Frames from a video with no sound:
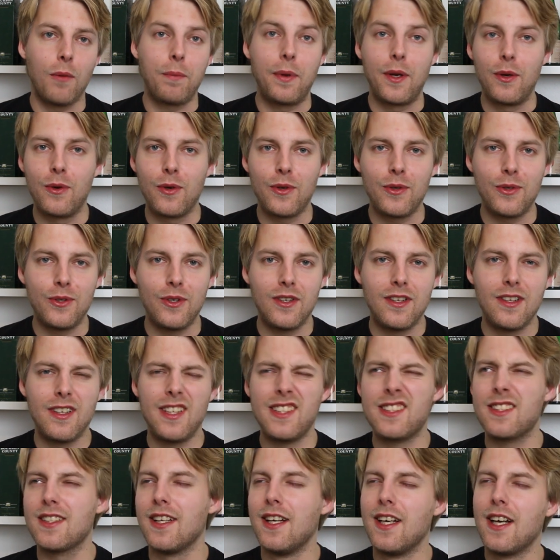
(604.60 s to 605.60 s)

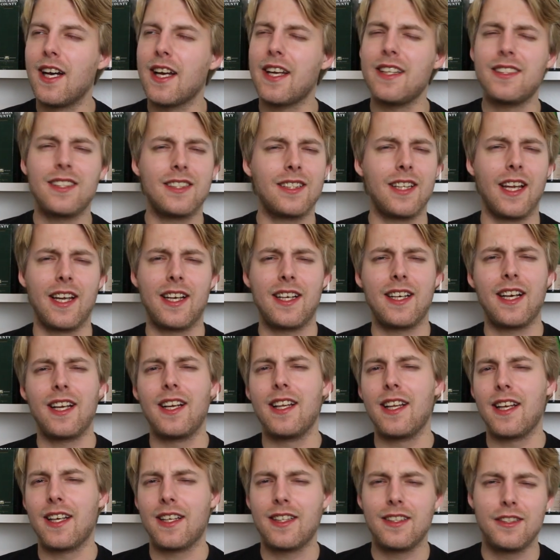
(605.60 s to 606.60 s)
piwanula. It's I guess it's like
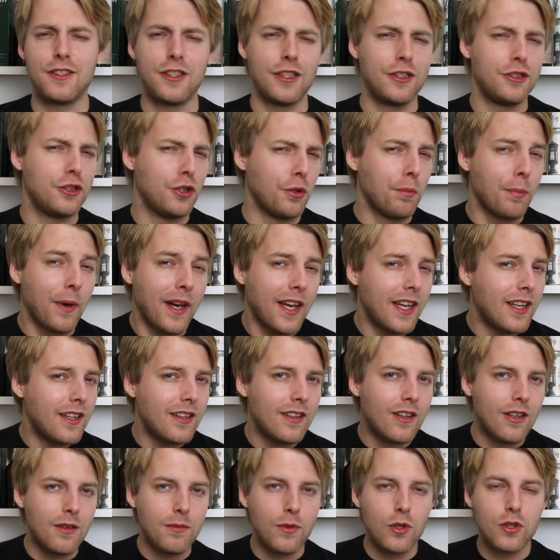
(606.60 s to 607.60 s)
kind of like
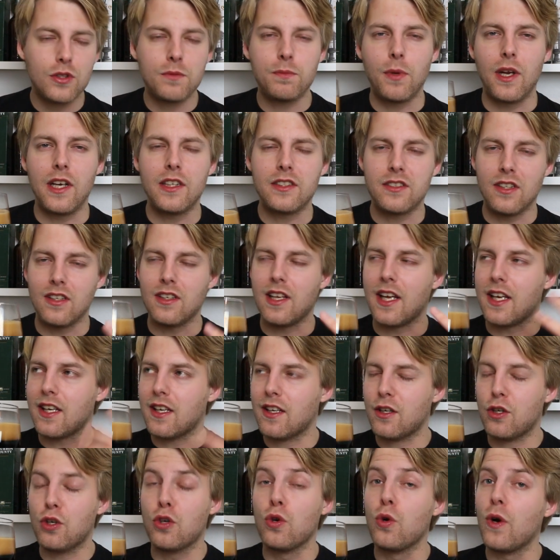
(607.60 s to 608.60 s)
gingerbread almost, but it's not
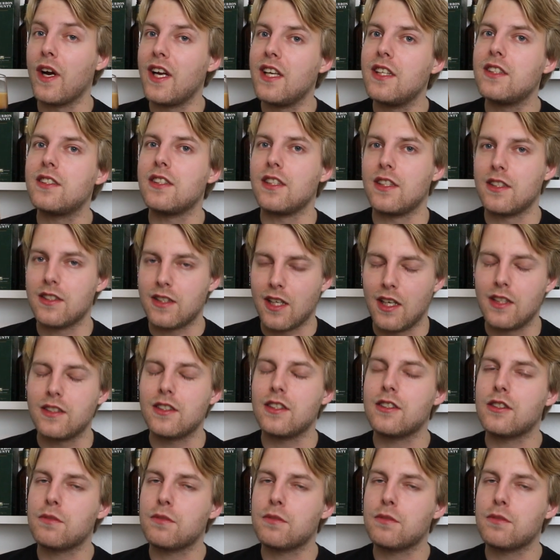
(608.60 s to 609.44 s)
like crazy intense.